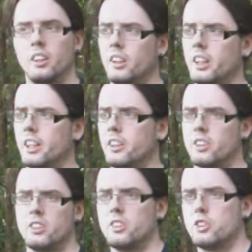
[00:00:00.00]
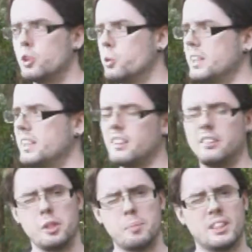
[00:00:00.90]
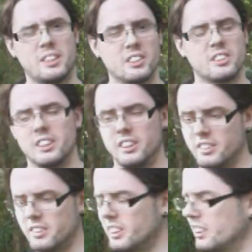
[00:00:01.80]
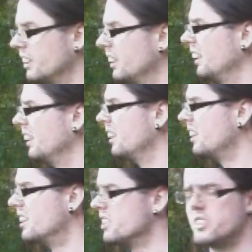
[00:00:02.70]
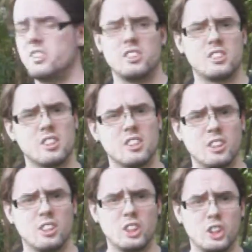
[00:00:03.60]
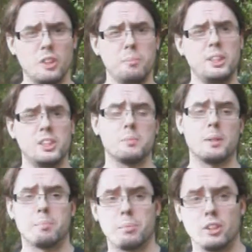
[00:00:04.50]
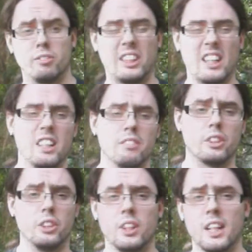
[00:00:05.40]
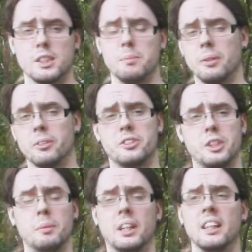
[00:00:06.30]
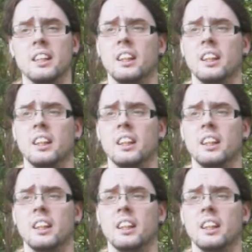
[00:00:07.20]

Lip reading: Alright, so I did a little bit of testing, and this should be just about the perfect height for you guys to be able to see me.